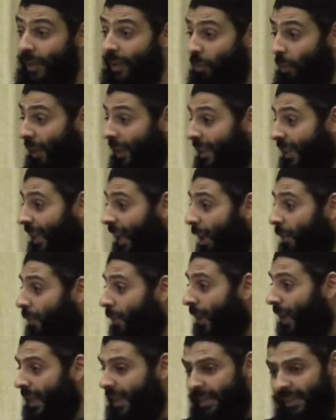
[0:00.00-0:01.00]
One, one day
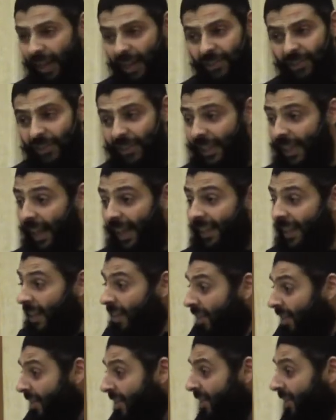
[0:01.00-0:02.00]
I'm praying, the other day I
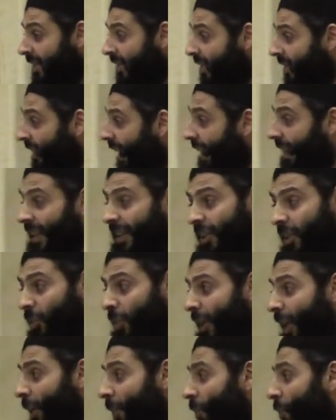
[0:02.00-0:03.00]
cannot. I
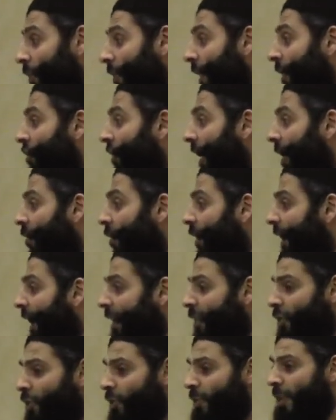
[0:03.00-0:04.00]
cannot wake up for Fajr every
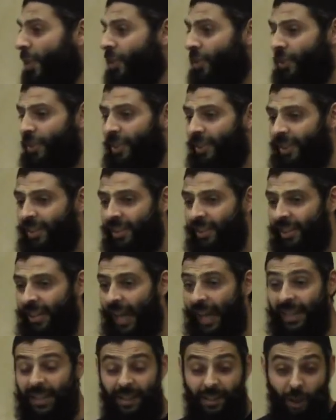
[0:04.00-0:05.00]
day, it's too much.
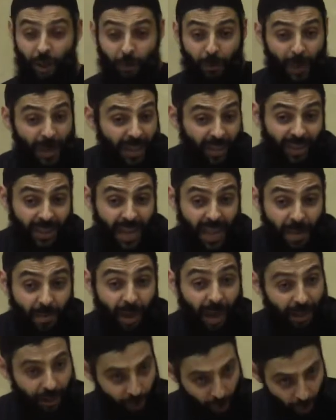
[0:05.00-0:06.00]
I cannot pray
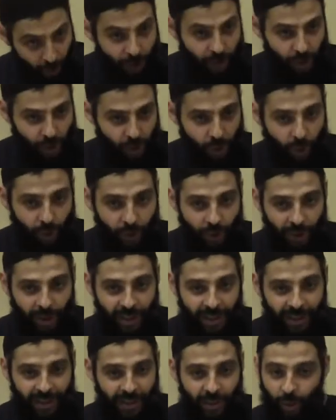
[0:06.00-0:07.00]
Qiyam. I know it is good.
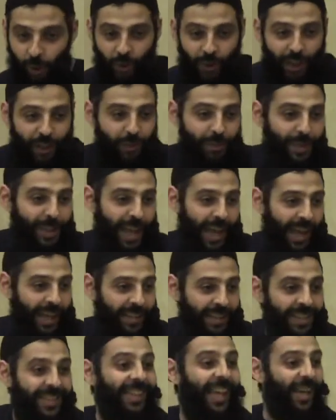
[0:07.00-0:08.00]
Don't give me the
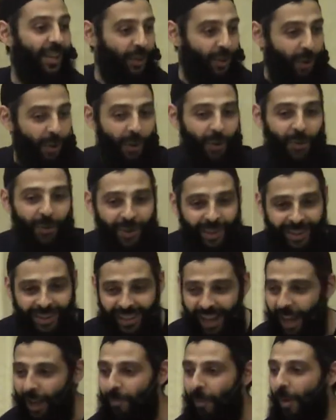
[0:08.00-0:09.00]
hadith, I know.
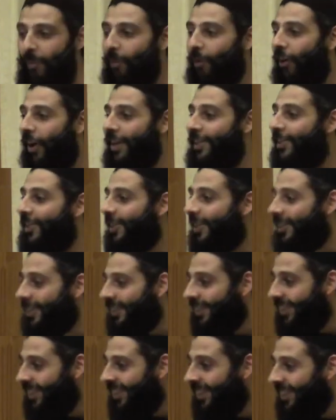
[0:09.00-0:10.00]
I memorized it.
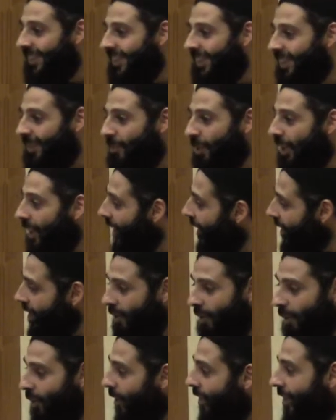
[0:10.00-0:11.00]
But I
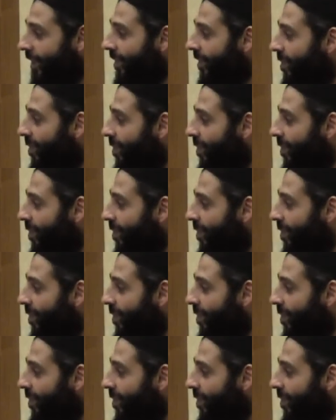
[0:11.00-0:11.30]
can't do it.